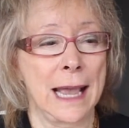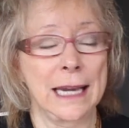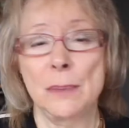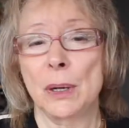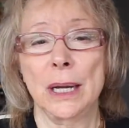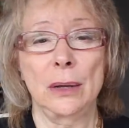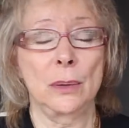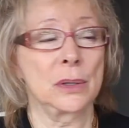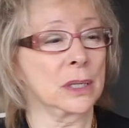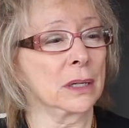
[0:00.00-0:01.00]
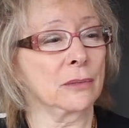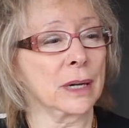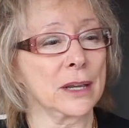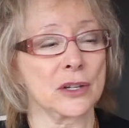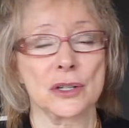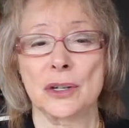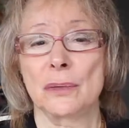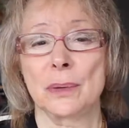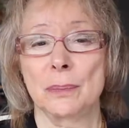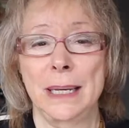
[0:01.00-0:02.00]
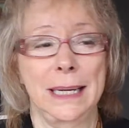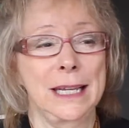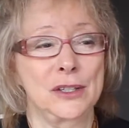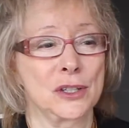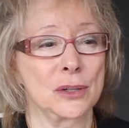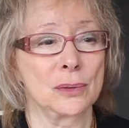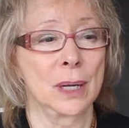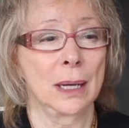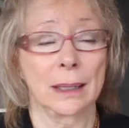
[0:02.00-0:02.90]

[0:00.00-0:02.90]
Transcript: anybody who's in a relationship with me needs to